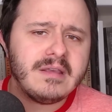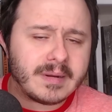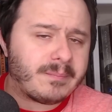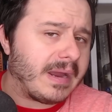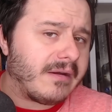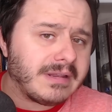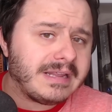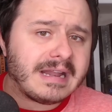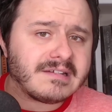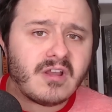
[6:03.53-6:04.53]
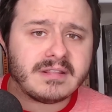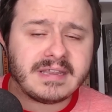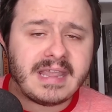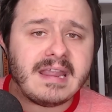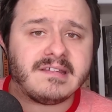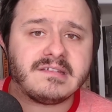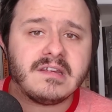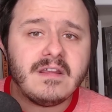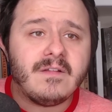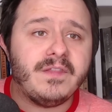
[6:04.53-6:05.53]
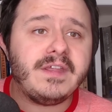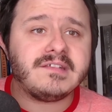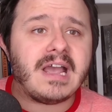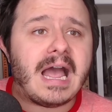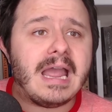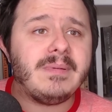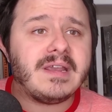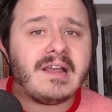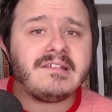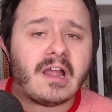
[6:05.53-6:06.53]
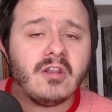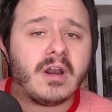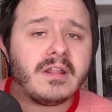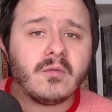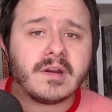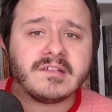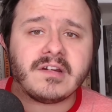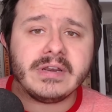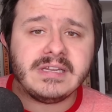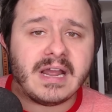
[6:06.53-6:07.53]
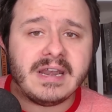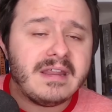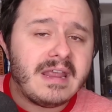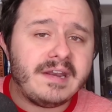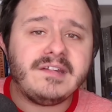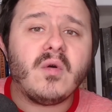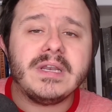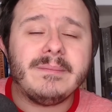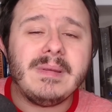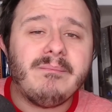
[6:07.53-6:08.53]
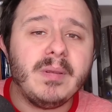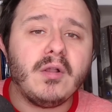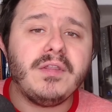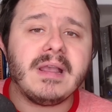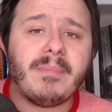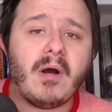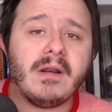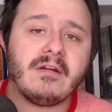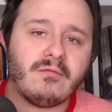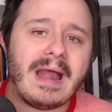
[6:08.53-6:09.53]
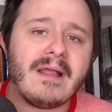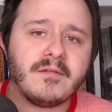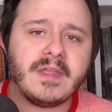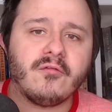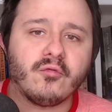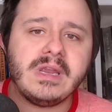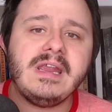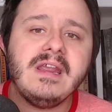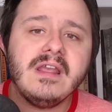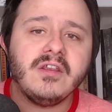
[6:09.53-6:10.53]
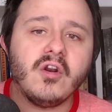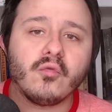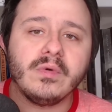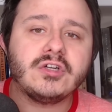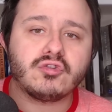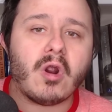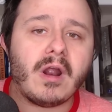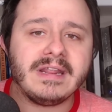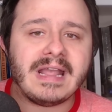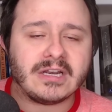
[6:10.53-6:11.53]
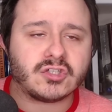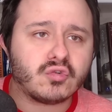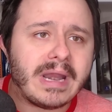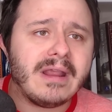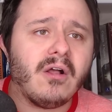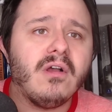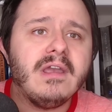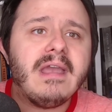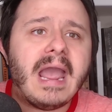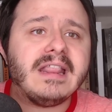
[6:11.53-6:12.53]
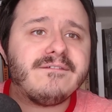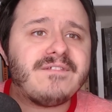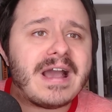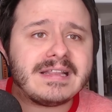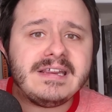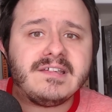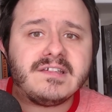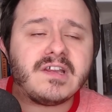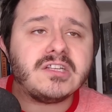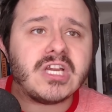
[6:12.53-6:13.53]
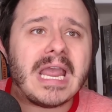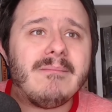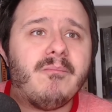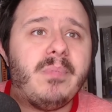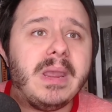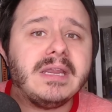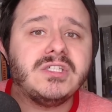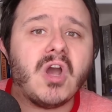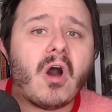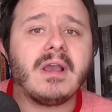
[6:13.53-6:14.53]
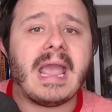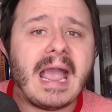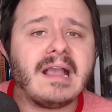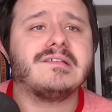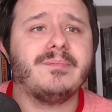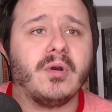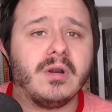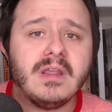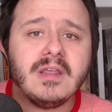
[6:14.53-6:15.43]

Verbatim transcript: but apparently that's not the case. This guy, because a lot of the work is already done, and he's going to be building upon it rather than re, you know, retrotting that trail, and the fact that he's such a big dog expert